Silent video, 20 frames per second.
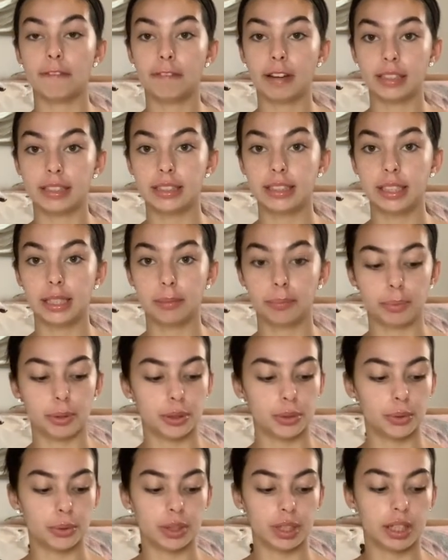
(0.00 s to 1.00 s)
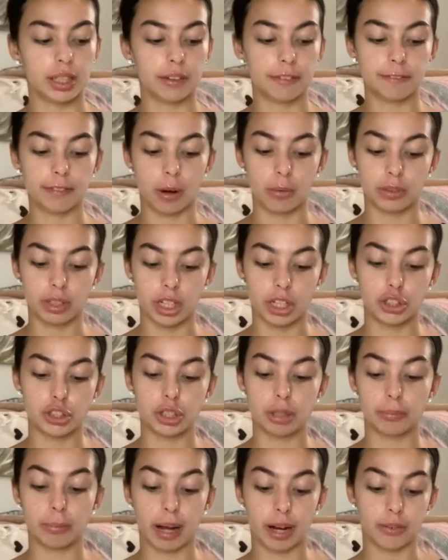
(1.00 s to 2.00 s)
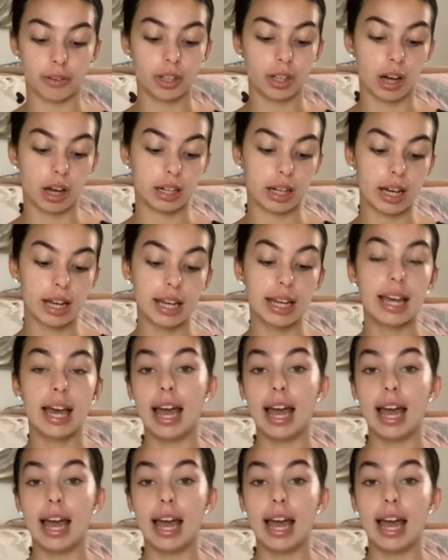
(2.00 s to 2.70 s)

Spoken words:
Fenty Beauty Foundation by Rihanna.